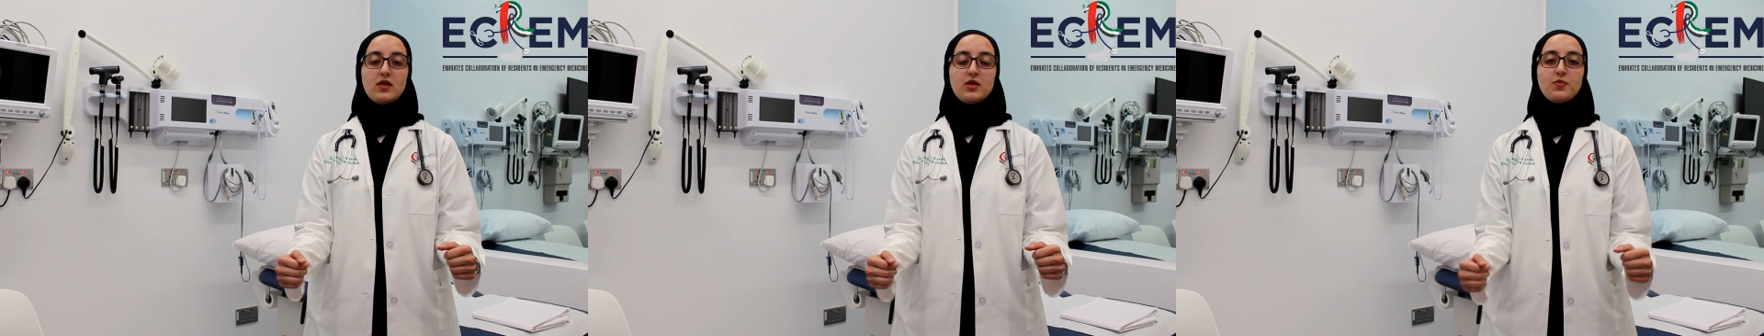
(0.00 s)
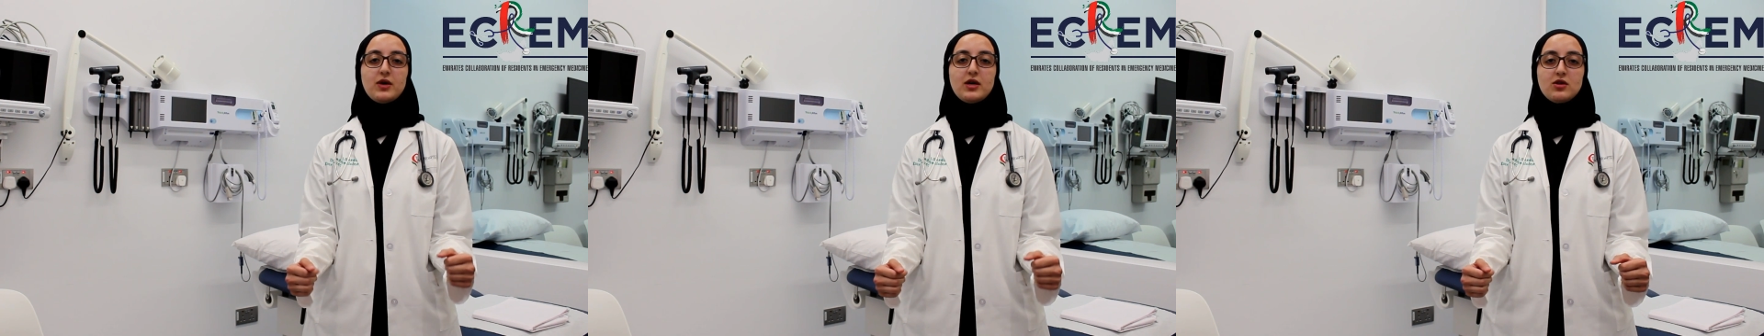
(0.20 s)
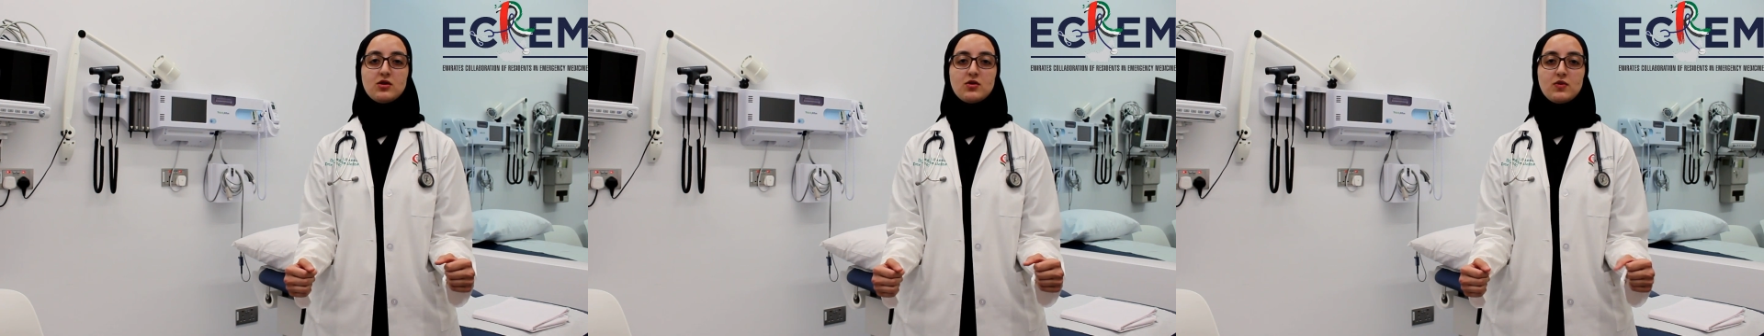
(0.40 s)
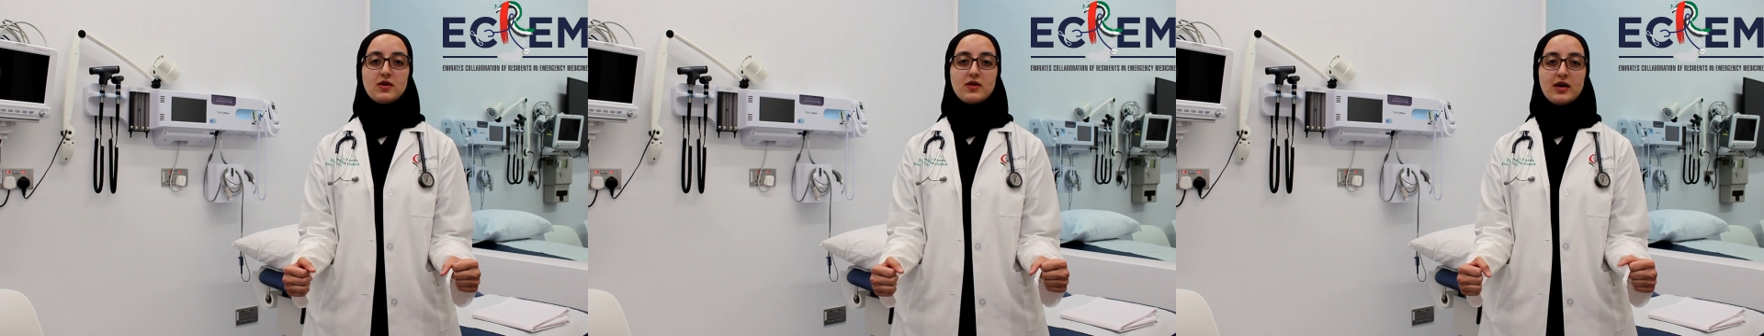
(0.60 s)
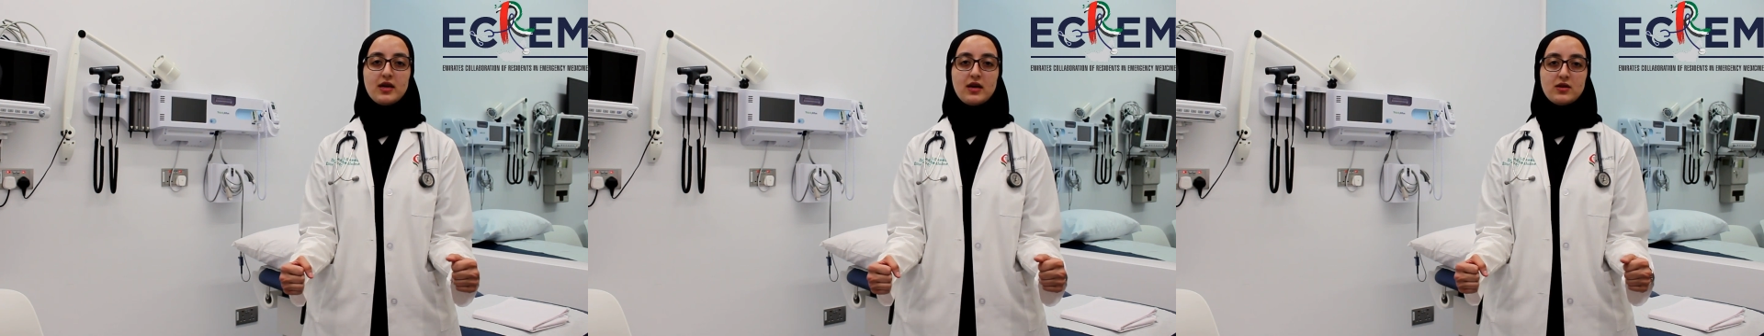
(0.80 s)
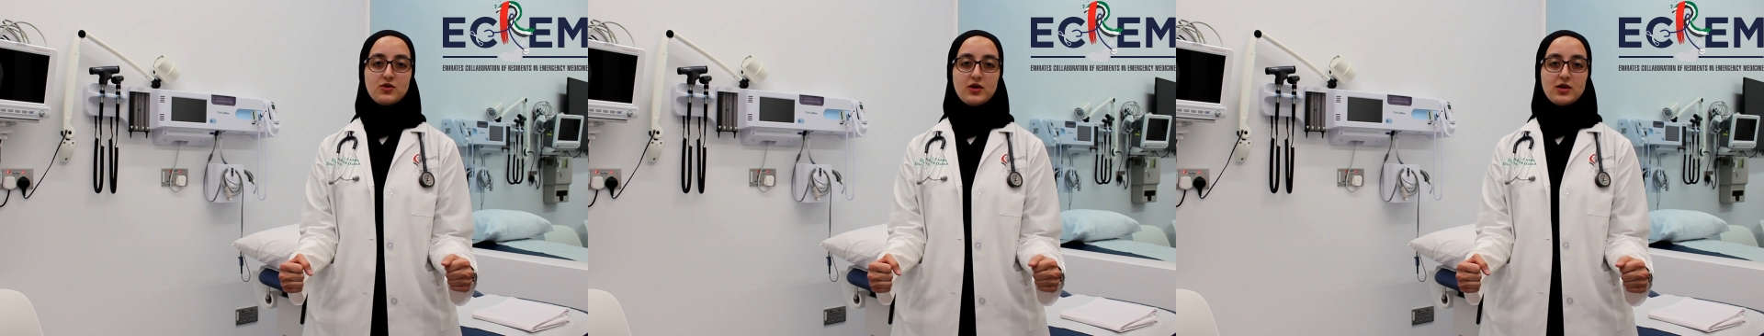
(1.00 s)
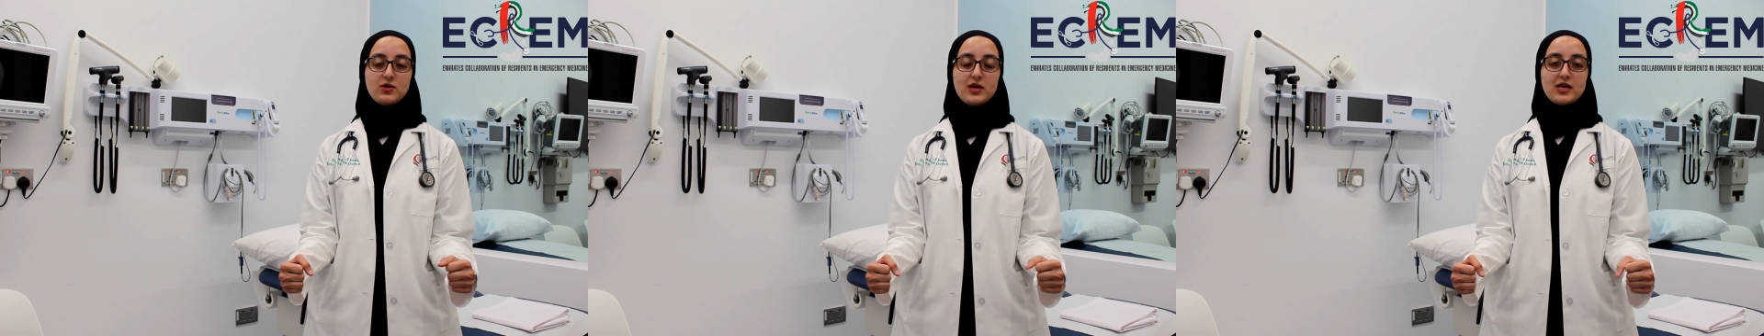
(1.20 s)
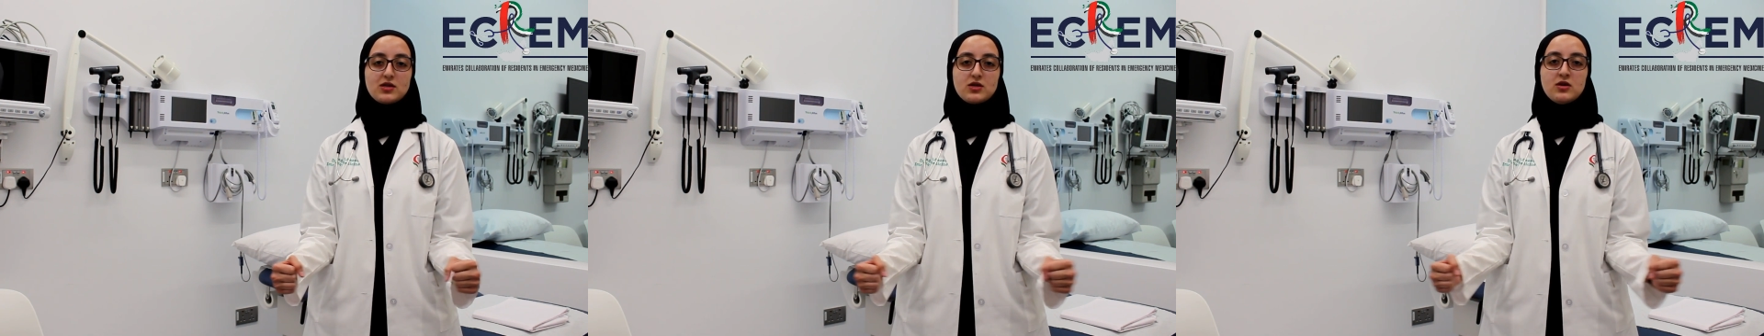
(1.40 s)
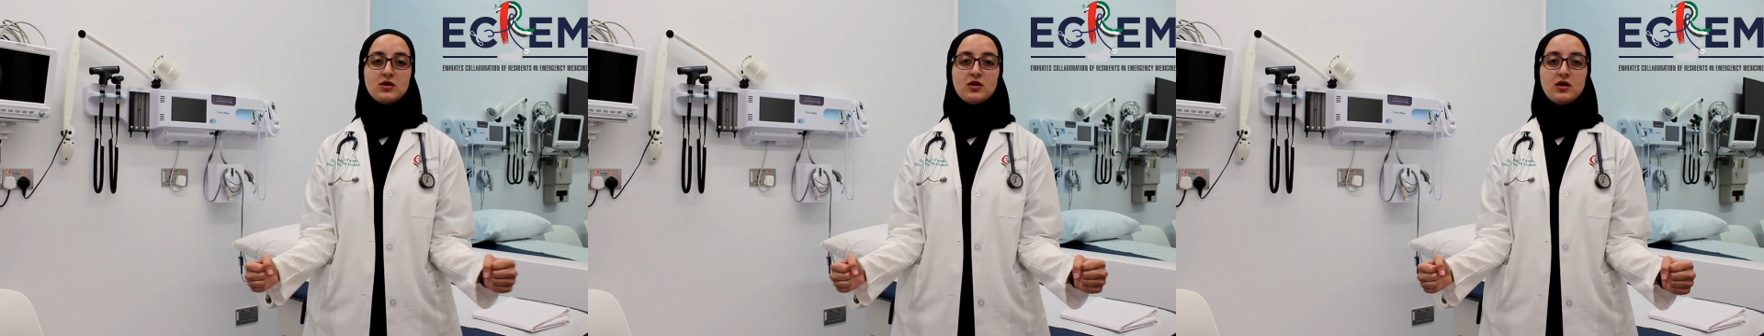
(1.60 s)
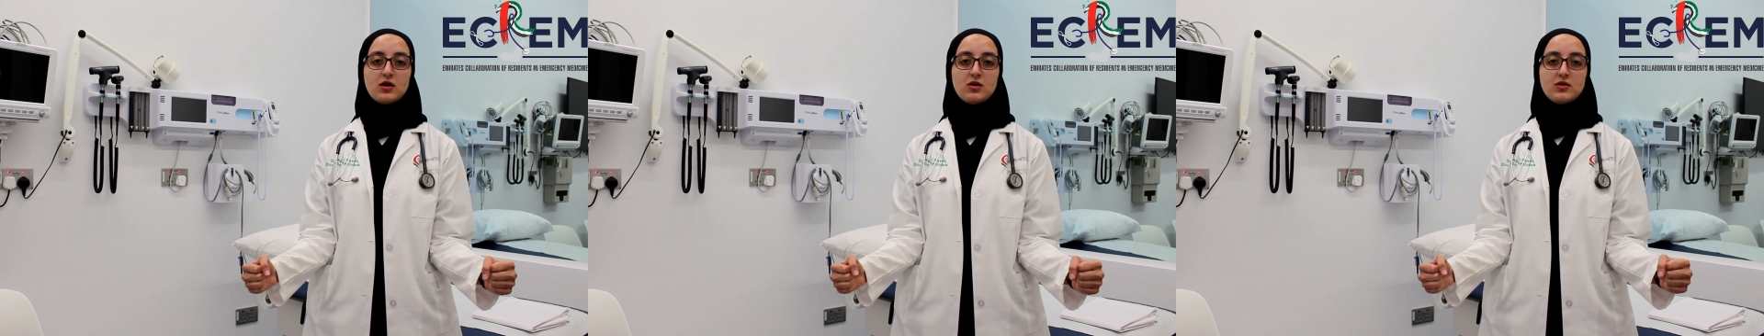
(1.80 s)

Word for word: The patient will then try to externally